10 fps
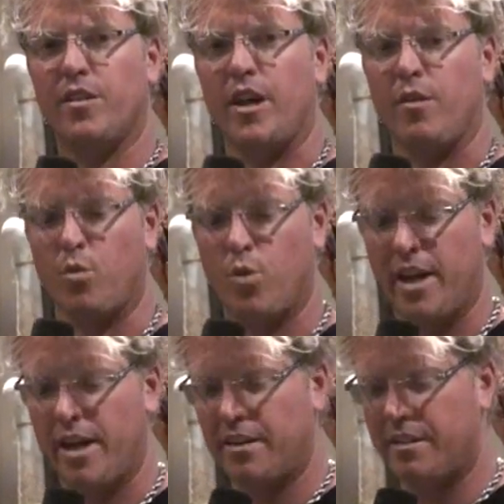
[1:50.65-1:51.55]
I
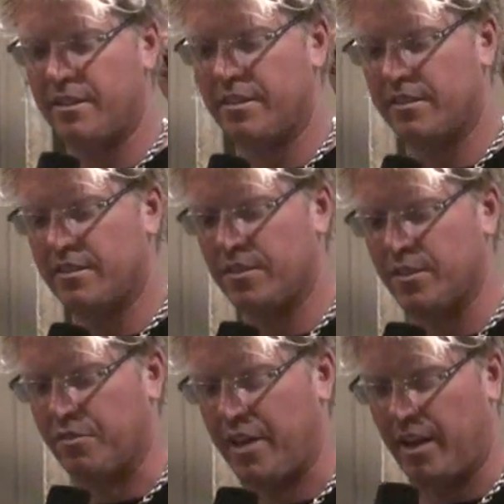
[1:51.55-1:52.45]
read
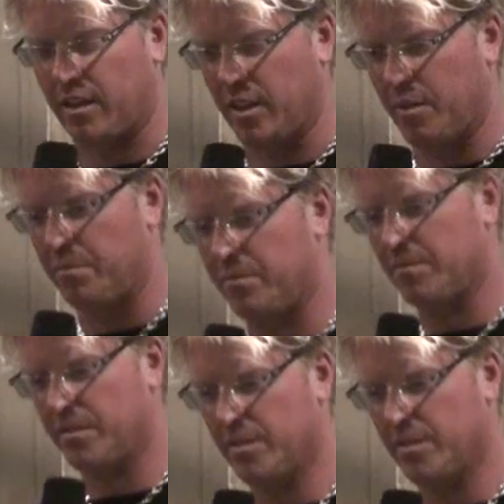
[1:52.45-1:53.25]
The Fight Club,